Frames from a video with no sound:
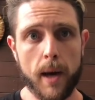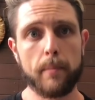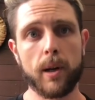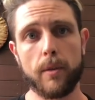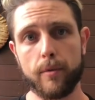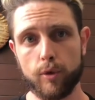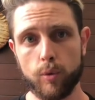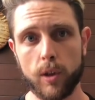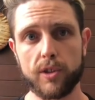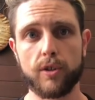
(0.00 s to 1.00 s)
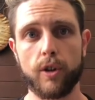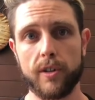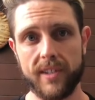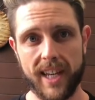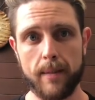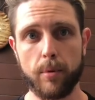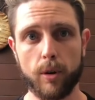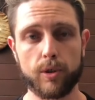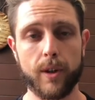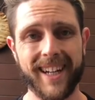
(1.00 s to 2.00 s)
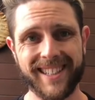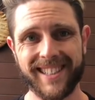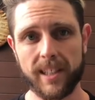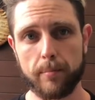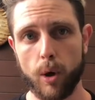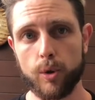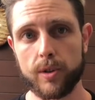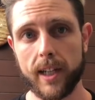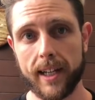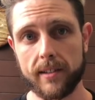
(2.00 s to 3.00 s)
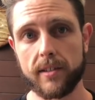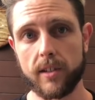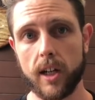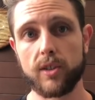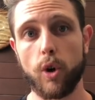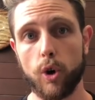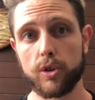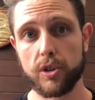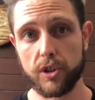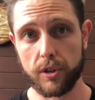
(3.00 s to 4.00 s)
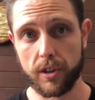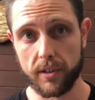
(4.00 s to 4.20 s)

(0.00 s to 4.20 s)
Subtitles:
but through what's known as EPOC, so excess post-exercise oxygen